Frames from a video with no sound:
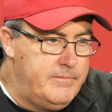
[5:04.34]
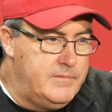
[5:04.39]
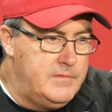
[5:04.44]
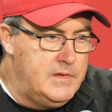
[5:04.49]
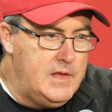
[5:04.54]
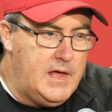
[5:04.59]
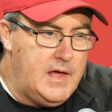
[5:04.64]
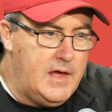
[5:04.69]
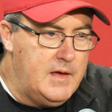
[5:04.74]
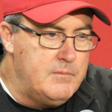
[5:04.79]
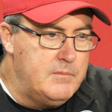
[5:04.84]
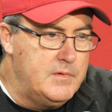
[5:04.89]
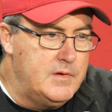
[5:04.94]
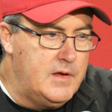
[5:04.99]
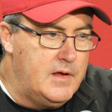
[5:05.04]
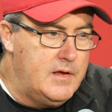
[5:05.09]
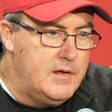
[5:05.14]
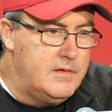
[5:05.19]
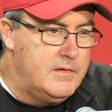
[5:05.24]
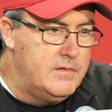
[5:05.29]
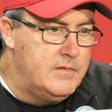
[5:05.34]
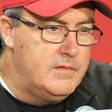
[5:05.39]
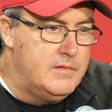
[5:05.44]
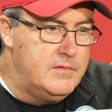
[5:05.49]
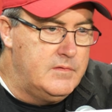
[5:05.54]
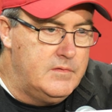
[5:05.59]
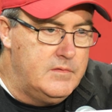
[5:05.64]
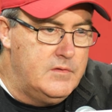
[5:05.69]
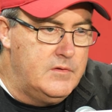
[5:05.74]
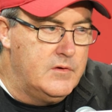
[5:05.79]
yeah, I mean,
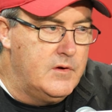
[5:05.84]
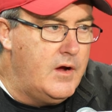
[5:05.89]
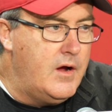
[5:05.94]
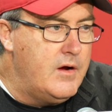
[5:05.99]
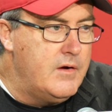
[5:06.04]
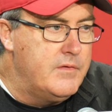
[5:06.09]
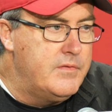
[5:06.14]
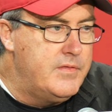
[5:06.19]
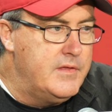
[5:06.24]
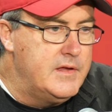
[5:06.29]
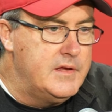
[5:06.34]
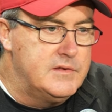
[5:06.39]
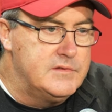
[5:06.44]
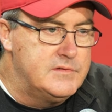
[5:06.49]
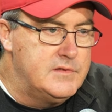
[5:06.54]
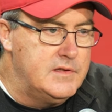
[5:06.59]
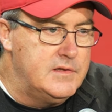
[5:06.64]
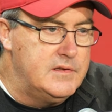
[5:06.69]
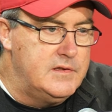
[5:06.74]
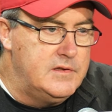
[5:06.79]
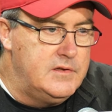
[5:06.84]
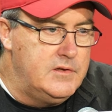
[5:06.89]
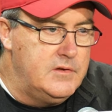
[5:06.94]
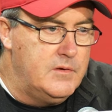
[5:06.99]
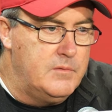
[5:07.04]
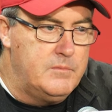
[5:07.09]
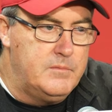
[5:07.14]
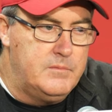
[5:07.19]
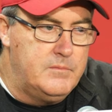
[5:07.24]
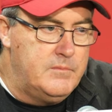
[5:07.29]
there are things that, you
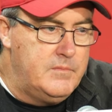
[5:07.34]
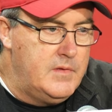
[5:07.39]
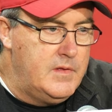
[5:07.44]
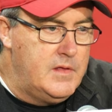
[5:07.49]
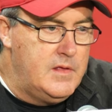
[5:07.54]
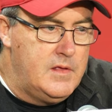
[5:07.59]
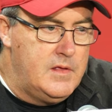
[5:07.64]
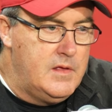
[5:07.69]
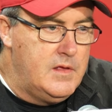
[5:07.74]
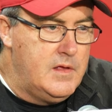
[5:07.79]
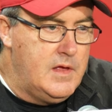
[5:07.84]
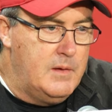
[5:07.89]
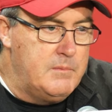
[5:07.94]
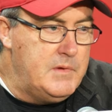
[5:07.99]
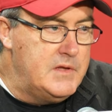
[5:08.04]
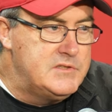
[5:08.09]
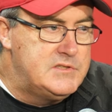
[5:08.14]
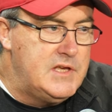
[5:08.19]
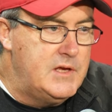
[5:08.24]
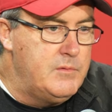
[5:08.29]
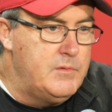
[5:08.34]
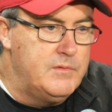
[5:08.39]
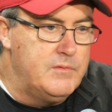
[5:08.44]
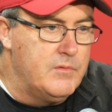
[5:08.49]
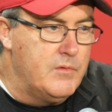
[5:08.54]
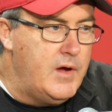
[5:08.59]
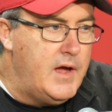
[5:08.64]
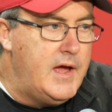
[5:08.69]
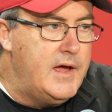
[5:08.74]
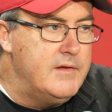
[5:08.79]
know, I'm not saying we've
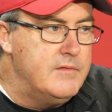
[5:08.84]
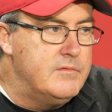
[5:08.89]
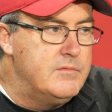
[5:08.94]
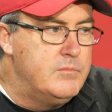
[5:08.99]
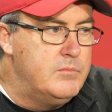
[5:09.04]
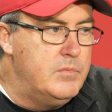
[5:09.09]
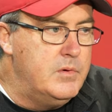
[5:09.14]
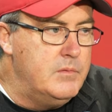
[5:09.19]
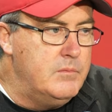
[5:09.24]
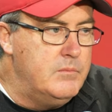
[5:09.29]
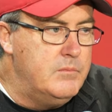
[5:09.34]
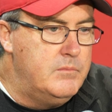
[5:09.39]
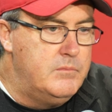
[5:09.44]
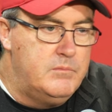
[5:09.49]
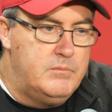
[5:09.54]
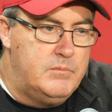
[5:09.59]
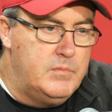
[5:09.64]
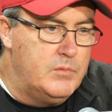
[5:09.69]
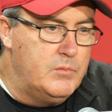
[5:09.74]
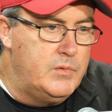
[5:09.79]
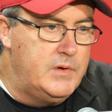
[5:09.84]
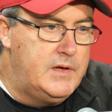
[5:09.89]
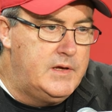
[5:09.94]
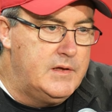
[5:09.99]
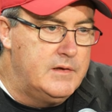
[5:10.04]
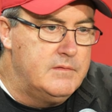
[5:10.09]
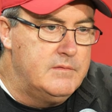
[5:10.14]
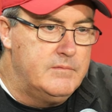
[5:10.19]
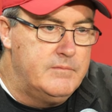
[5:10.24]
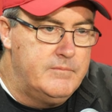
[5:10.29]
arrived, but we
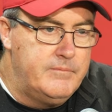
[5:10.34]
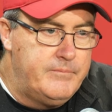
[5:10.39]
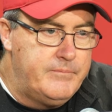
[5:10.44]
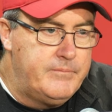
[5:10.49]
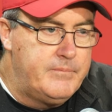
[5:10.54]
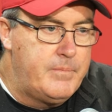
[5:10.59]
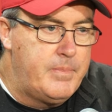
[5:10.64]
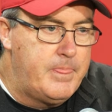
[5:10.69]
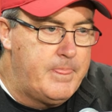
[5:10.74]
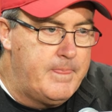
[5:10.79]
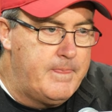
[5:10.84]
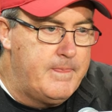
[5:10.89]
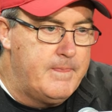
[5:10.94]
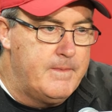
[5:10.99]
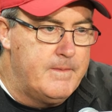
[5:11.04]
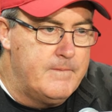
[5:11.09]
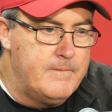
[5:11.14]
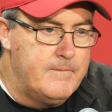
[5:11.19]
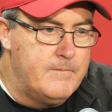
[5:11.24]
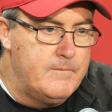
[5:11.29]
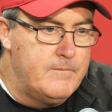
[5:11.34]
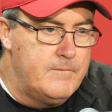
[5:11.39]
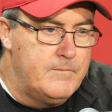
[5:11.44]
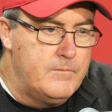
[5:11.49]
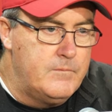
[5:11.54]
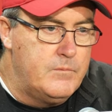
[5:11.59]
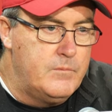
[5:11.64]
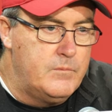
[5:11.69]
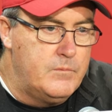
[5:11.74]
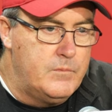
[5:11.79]
can,
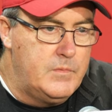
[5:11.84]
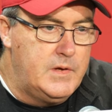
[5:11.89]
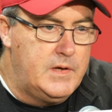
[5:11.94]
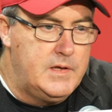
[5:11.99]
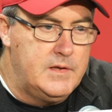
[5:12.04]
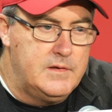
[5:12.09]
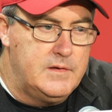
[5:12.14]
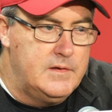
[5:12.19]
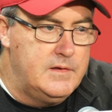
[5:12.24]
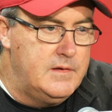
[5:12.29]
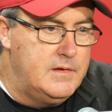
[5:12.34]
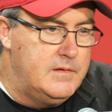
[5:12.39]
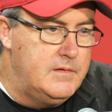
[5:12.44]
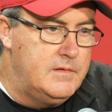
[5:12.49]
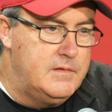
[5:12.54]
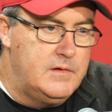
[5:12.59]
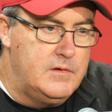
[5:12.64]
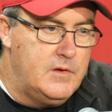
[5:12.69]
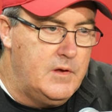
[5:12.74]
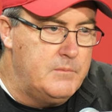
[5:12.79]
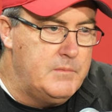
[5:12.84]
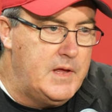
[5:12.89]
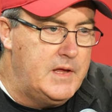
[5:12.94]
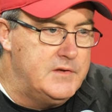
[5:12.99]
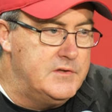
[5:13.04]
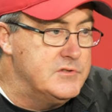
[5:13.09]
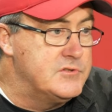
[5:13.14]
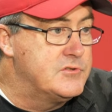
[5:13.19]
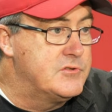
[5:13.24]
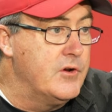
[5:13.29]
you know, I'm
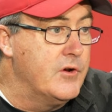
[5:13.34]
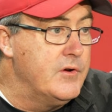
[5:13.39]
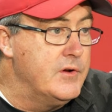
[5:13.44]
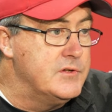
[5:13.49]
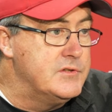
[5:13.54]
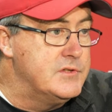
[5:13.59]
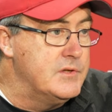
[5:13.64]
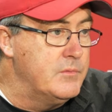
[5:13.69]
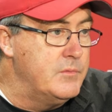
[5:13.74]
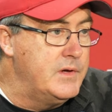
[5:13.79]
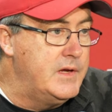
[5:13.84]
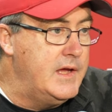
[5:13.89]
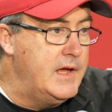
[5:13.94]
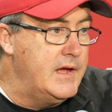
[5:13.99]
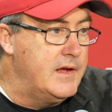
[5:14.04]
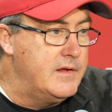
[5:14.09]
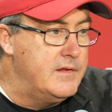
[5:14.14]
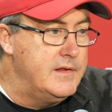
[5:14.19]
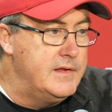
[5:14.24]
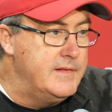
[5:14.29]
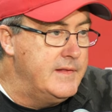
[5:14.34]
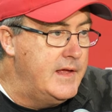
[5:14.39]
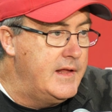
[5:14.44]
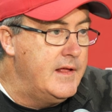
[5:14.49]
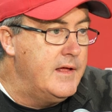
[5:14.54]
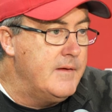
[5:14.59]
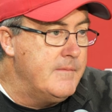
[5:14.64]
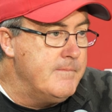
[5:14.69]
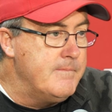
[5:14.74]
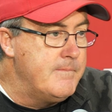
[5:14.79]
not discouraged that we can't clean that
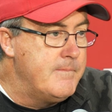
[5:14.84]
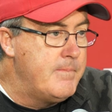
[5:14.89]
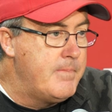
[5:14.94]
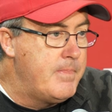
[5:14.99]
up.